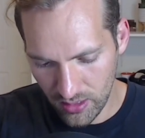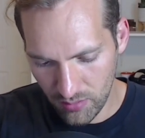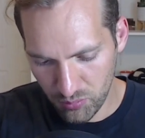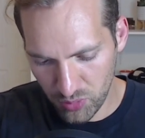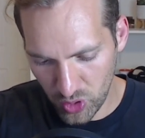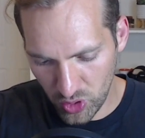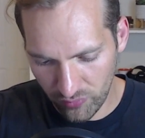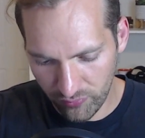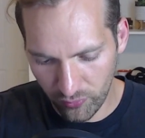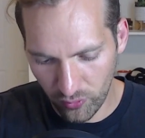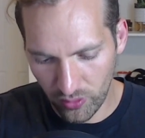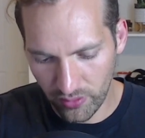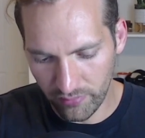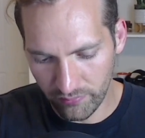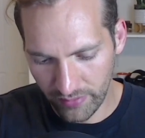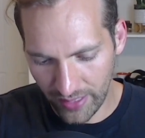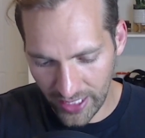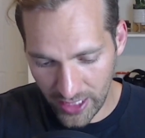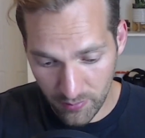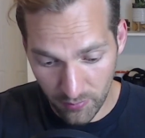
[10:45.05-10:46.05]
beautiful and
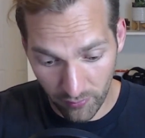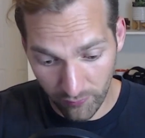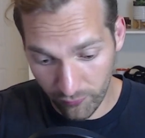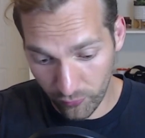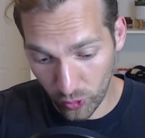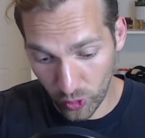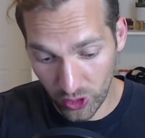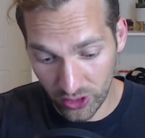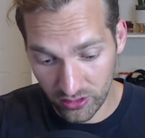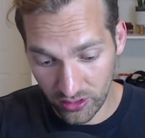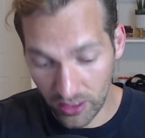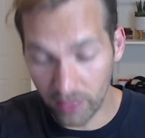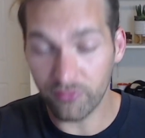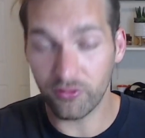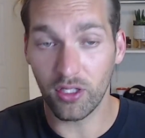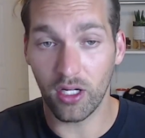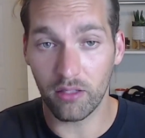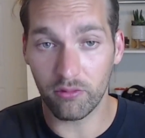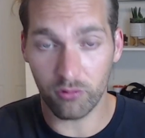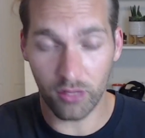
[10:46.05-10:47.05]
valuable, for if
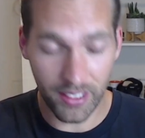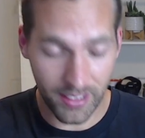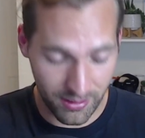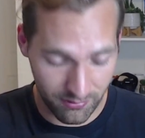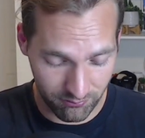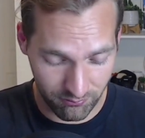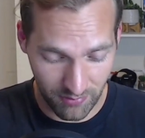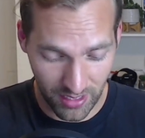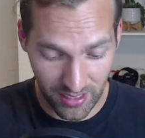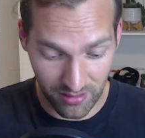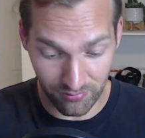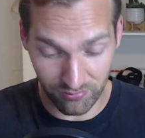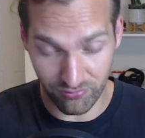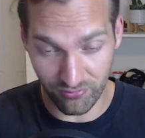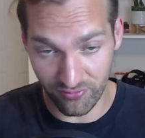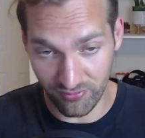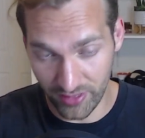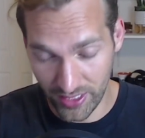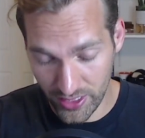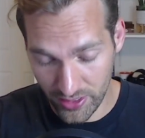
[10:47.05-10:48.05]
done right at a
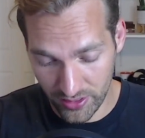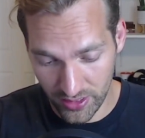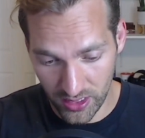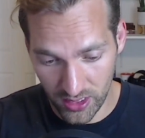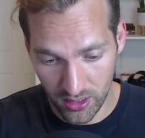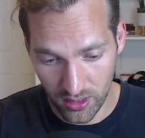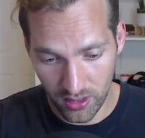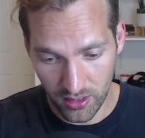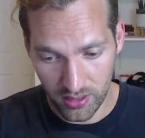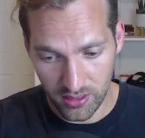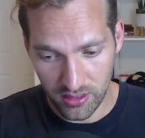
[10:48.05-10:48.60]
very